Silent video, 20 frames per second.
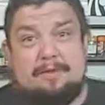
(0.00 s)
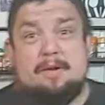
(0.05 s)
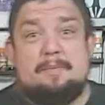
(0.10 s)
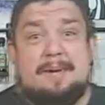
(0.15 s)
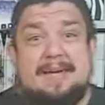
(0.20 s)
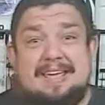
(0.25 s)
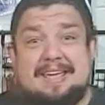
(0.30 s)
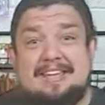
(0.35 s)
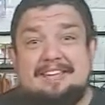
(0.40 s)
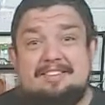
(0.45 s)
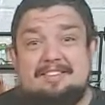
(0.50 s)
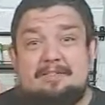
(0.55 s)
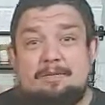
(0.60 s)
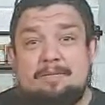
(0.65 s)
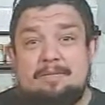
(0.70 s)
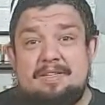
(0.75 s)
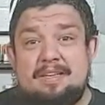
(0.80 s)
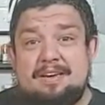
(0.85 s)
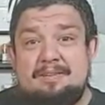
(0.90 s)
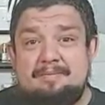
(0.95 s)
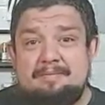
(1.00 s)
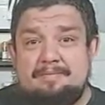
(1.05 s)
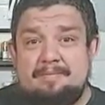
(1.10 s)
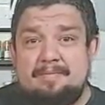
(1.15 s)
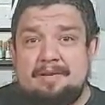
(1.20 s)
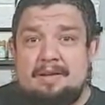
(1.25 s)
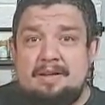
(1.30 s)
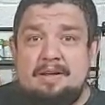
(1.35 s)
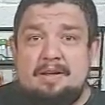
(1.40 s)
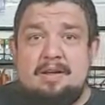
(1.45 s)
you're making something,
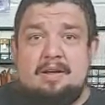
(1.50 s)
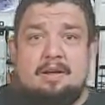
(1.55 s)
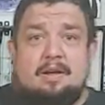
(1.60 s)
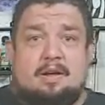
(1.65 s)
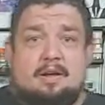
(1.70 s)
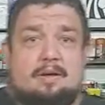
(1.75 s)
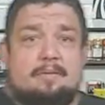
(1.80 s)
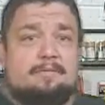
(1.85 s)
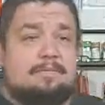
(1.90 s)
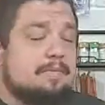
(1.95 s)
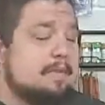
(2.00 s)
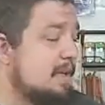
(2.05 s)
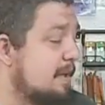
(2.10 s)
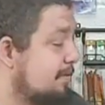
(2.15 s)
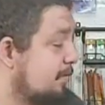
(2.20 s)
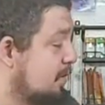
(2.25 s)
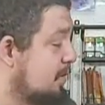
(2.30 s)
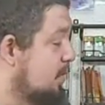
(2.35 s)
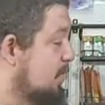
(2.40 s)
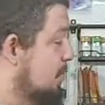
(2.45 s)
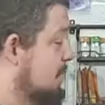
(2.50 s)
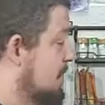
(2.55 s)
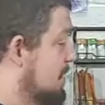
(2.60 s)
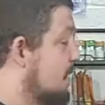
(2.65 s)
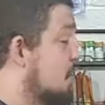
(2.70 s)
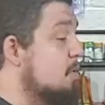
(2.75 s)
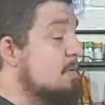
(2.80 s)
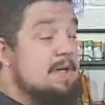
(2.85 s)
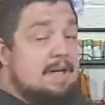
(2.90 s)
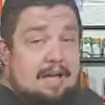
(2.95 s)
if you,
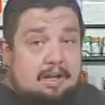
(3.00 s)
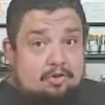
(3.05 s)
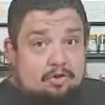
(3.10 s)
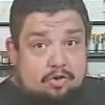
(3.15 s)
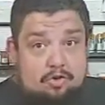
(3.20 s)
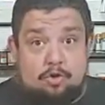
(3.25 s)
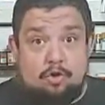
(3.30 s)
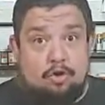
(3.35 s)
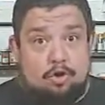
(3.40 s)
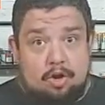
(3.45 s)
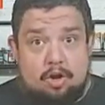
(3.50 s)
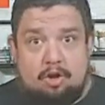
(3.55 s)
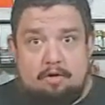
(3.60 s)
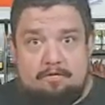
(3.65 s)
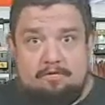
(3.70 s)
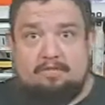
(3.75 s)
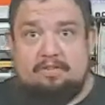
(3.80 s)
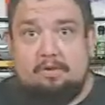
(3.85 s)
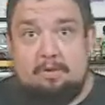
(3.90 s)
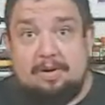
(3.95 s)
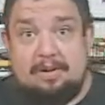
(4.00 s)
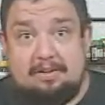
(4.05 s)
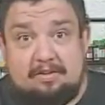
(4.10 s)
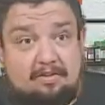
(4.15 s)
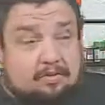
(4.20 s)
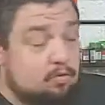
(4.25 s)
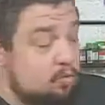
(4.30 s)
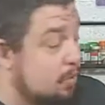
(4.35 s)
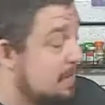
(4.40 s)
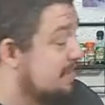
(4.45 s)
oh yeah, and sugar, obviously, we need to
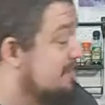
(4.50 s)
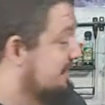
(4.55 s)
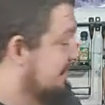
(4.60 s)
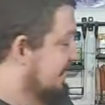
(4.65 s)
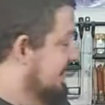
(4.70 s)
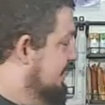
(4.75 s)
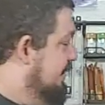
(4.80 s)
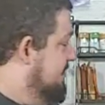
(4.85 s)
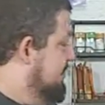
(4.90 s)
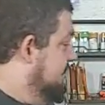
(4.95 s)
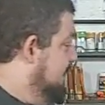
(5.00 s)
sweeten it.